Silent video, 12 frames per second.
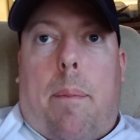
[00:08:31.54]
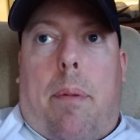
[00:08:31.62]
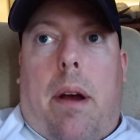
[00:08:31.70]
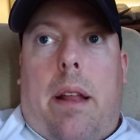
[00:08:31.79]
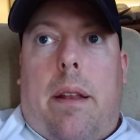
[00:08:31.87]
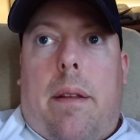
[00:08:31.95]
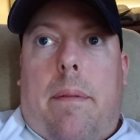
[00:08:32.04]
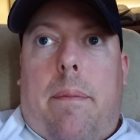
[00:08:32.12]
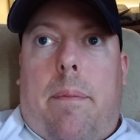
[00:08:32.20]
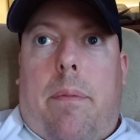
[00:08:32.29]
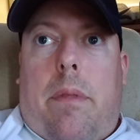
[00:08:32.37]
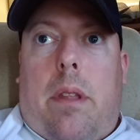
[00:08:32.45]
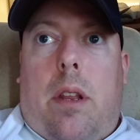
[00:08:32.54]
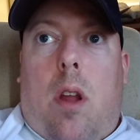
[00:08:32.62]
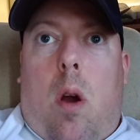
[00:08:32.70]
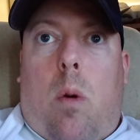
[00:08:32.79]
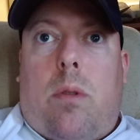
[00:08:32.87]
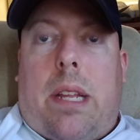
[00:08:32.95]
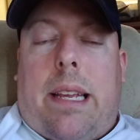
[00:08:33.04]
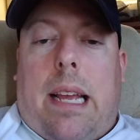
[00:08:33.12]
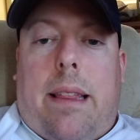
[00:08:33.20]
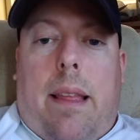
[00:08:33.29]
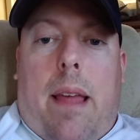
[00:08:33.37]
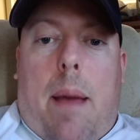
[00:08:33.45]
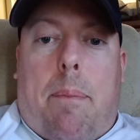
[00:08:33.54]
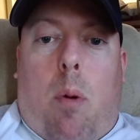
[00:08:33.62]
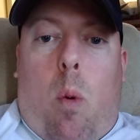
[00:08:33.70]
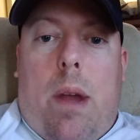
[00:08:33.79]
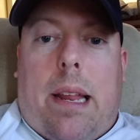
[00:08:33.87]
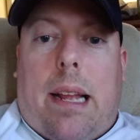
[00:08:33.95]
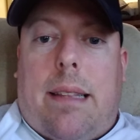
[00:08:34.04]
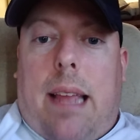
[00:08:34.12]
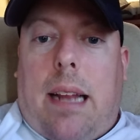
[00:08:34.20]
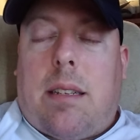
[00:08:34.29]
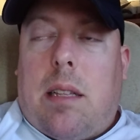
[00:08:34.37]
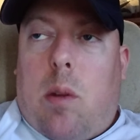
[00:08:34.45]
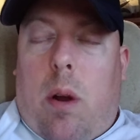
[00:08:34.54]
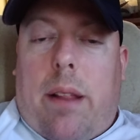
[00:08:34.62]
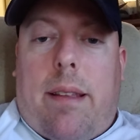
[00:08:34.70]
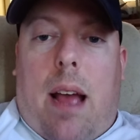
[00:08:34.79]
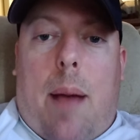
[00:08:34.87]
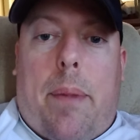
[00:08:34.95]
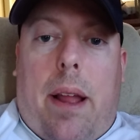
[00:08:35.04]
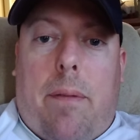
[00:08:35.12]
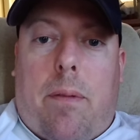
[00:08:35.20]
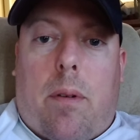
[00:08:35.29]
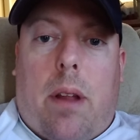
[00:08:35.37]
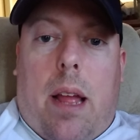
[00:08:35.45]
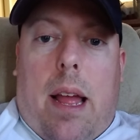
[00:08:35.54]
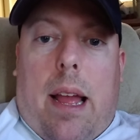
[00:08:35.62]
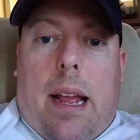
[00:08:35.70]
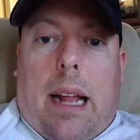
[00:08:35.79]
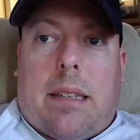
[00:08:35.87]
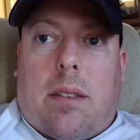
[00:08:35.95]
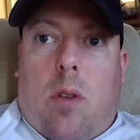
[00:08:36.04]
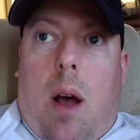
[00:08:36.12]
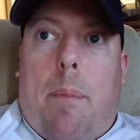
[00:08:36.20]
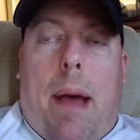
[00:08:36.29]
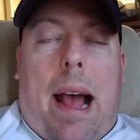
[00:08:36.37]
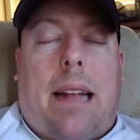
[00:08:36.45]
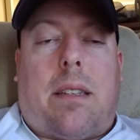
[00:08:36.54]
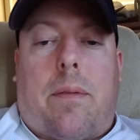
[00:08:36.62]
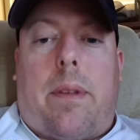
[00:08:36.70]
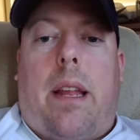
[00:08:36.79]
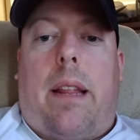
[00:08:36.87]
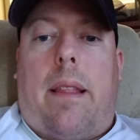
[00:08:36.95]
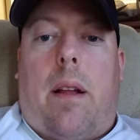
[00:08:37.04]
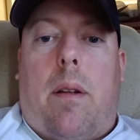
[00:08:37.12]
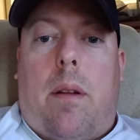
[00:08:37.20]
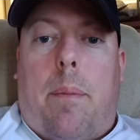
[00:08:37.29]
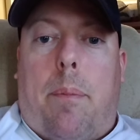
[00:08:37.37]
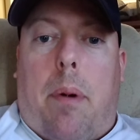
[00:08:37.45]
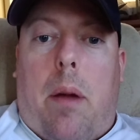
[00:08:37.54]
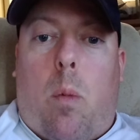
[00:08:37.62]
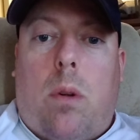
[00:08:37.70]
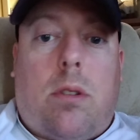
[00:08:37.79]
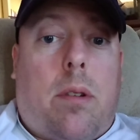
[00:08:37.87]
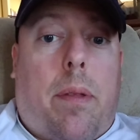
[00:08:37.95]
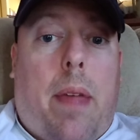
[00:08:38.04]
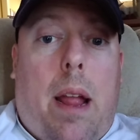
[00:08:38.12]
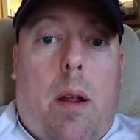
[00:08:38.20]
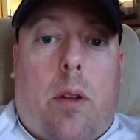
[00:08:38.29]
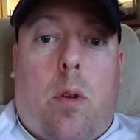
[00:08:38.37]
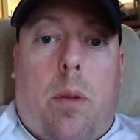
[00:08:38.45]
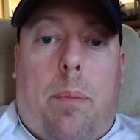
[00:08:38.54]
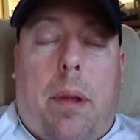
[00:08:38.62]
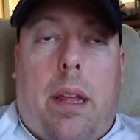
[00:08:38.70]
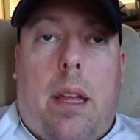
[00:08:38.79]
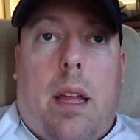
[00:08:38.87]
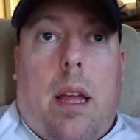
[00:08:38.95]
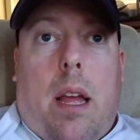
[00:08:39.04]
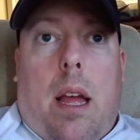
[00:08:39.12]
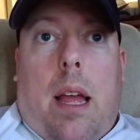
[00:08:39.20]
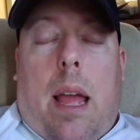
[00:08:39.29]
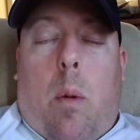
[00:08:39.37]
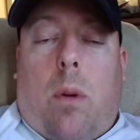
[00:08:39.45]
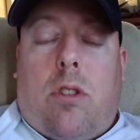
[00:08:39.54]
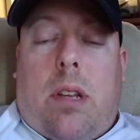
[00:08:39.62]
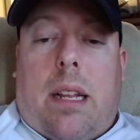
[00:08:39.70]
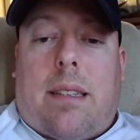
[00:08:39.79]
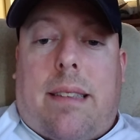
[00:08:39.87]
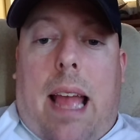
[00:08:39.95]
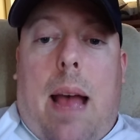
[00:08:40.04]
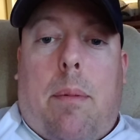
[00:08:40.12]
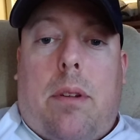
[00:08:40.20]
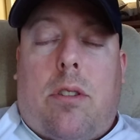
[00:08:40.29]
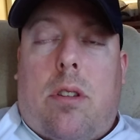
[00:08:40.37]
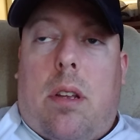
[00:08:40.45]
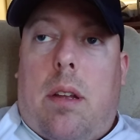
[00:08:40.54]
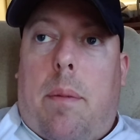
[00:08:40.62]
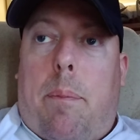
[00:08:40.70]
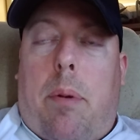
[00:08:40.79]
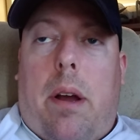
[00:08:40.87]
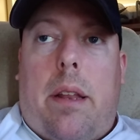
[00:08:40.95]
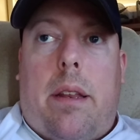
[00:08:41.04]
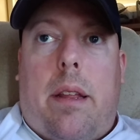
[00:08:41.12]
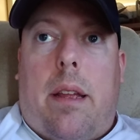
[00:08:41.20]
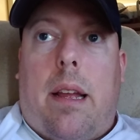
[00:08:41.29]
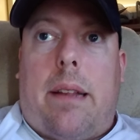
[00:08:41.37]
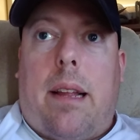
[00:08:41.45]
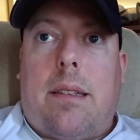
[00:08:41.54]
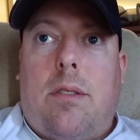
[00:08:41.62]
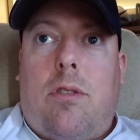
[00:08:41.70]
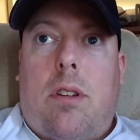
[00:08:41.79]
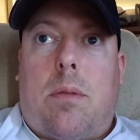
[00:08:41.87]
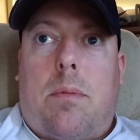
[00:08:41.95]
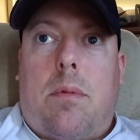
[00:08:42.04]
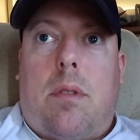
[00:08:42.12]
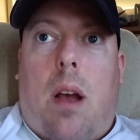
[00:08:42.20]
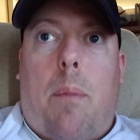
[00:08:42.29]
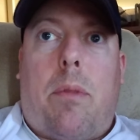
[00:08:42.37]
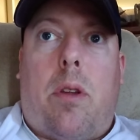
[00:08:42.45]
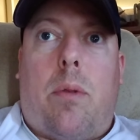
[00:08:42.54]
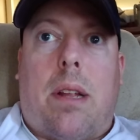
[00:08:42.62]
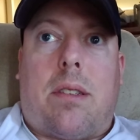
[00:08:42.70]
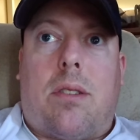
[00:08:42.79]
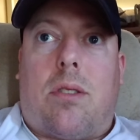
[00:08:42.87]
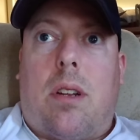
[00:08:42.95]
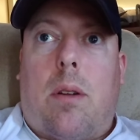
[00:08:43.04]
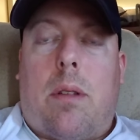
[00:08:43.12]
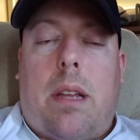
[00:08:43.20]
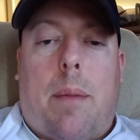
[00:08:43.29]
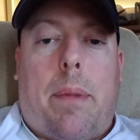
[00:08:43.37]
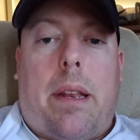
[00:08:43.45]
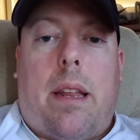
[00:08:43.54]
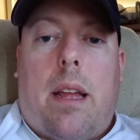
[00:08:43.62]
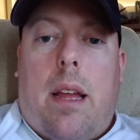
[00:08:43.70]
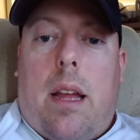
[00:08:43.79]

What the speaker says: But, you know, to get to that point, it takes a lot of time and effort. It's not passive getting there. But once you're there, it could be. And once you get established, but it doesn't just come to you necessarily. I mean,